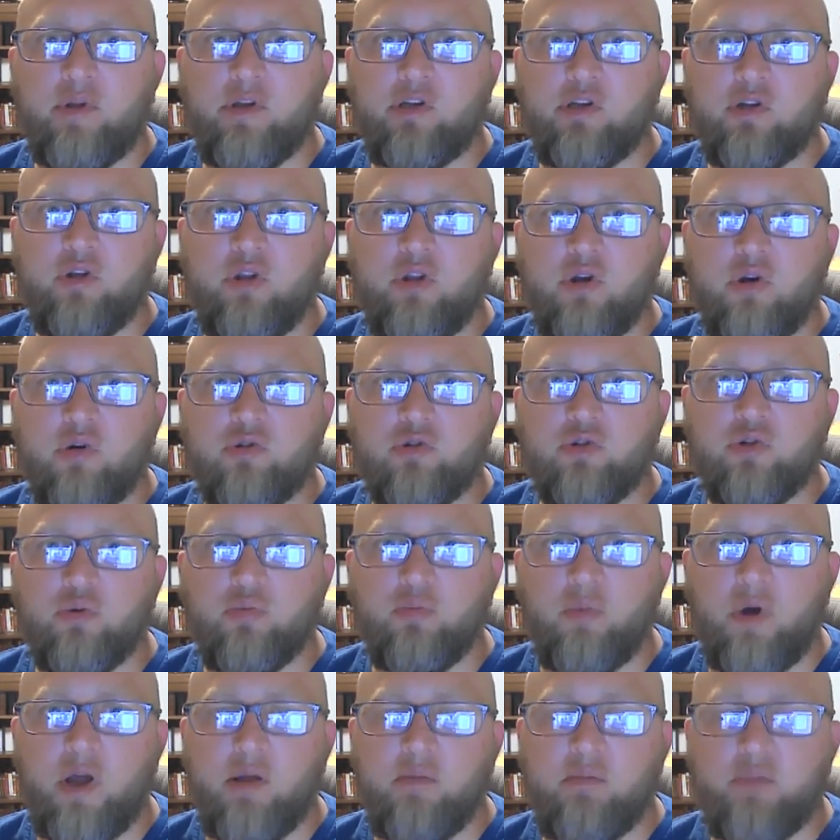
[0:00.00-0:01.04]
to those who
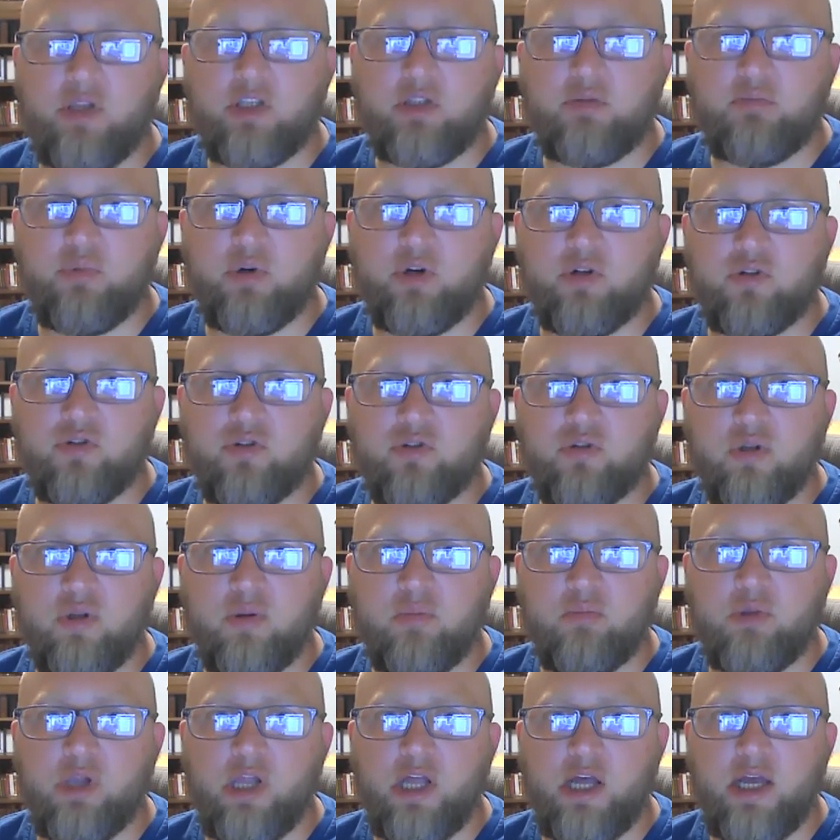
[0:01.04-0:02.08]
might be spiritually
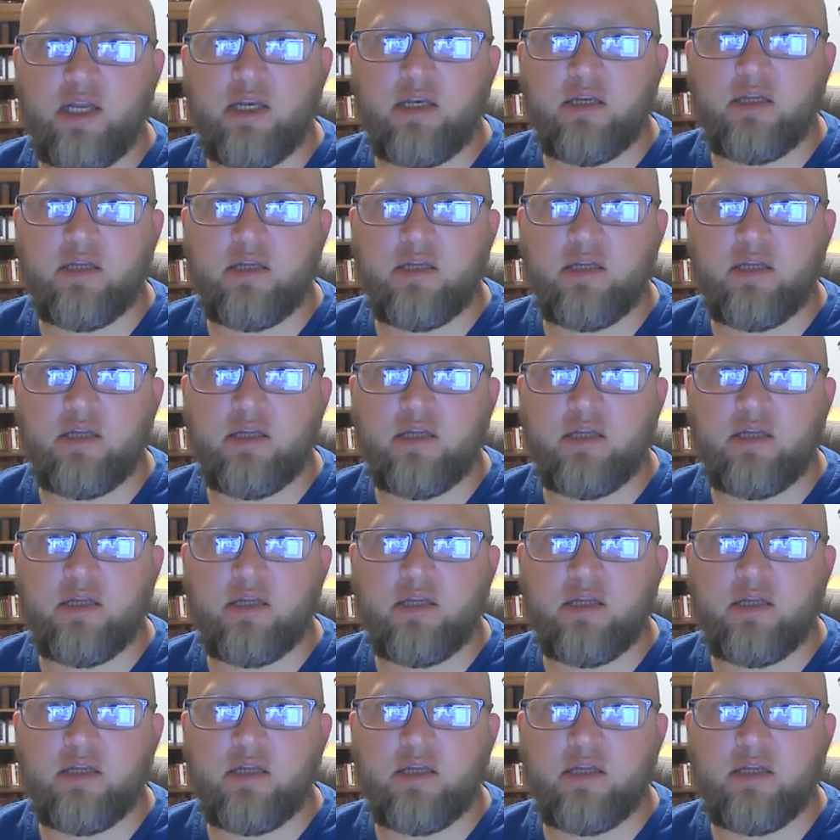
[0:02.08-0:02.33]
blind?